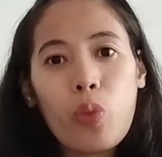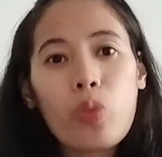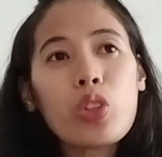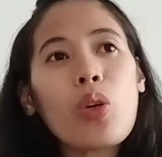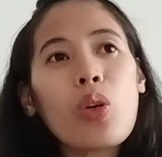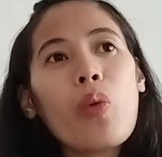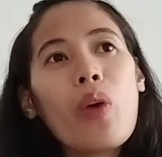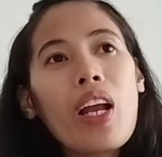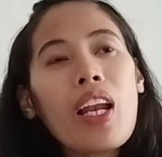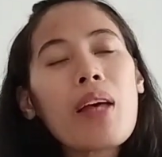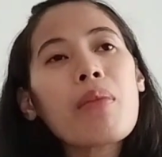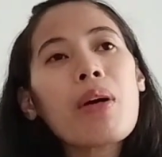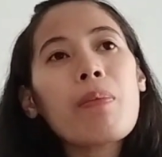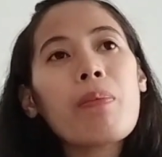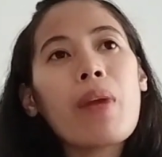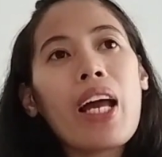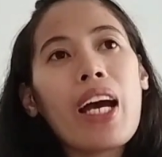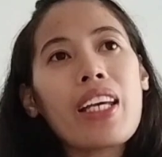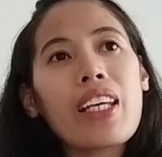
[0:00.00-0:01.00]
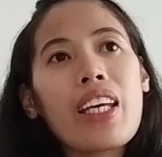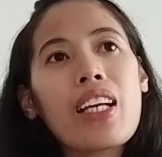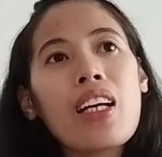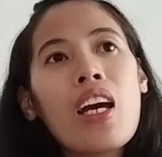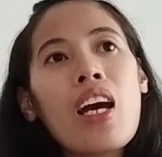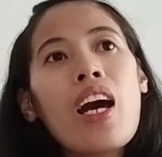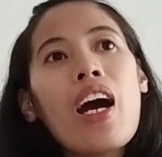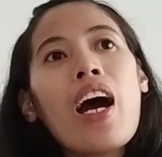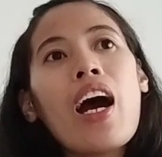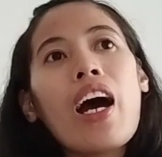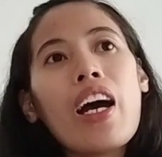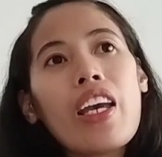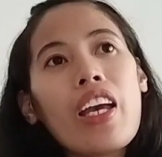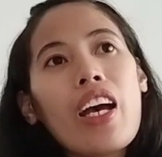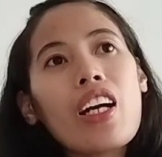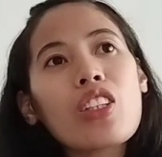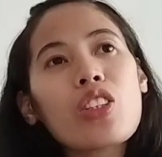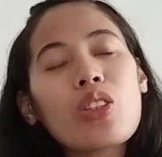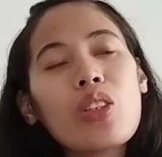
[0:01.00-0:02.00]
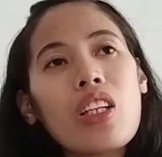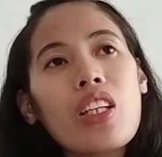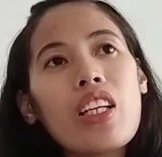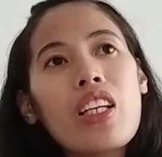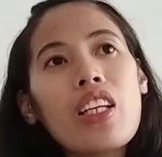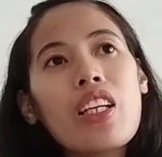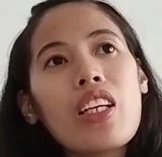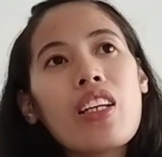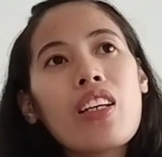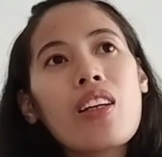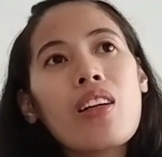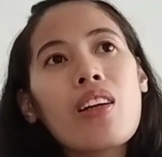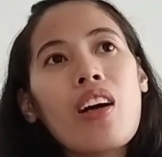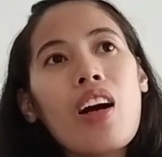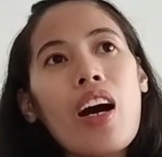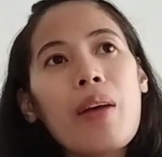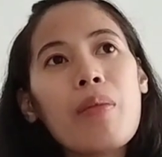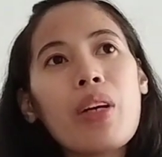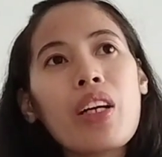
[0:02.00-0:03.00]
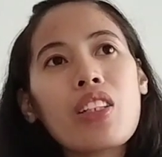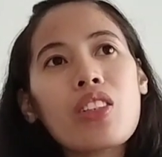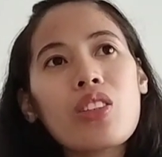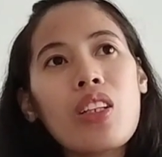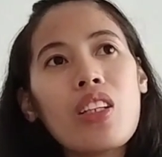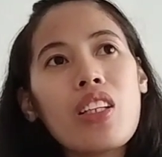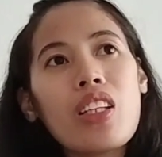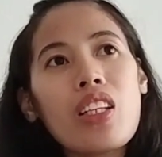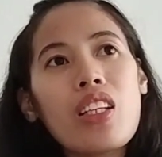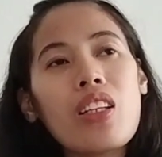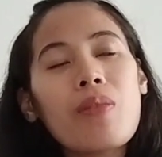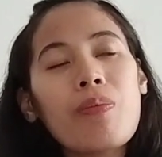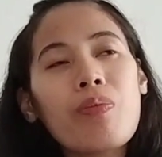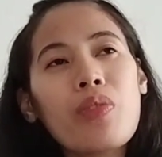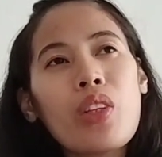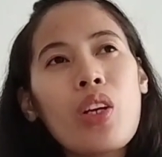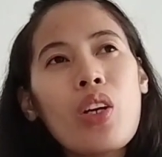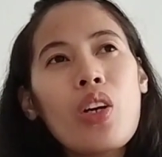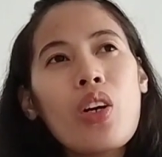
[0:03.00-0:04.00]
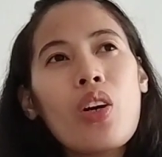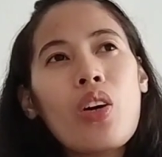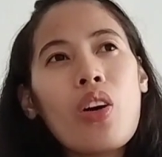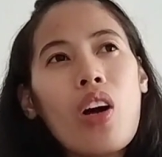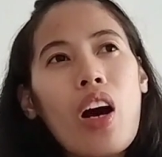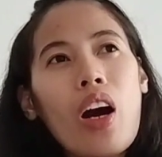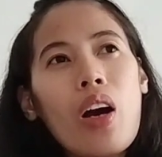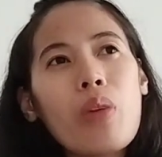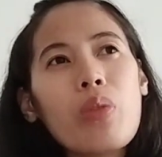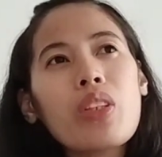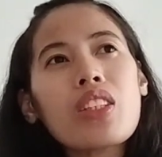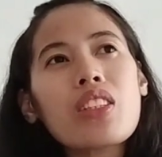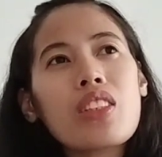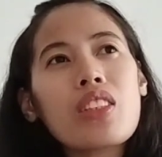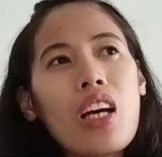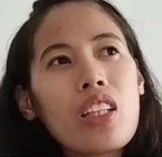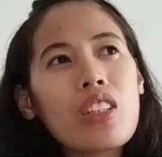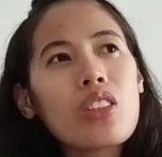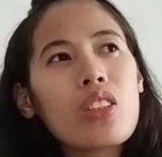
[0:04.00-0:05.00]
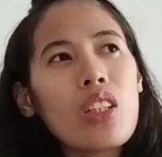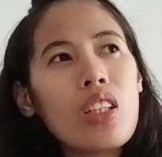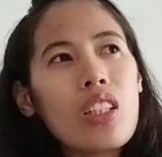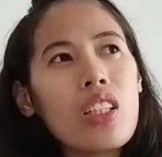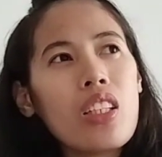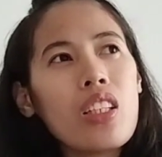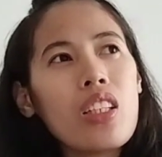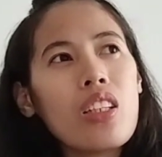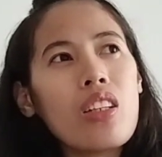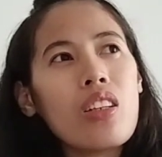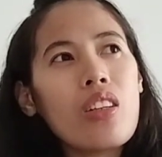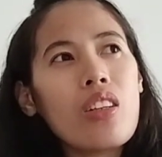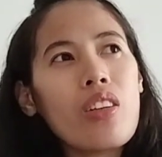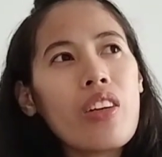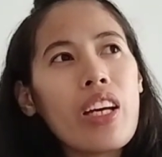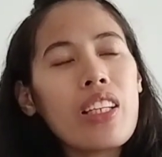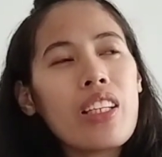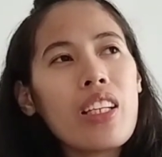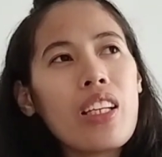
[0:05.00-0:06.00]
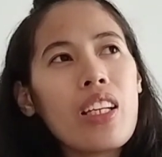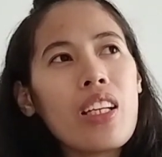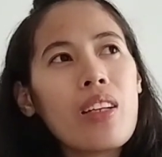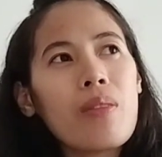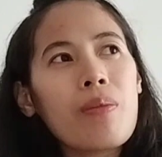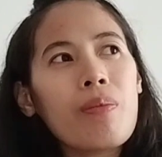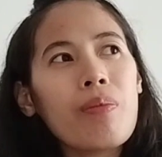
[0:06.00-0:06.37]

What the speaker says: So while I'm applying, I actually I'm actually I was actually already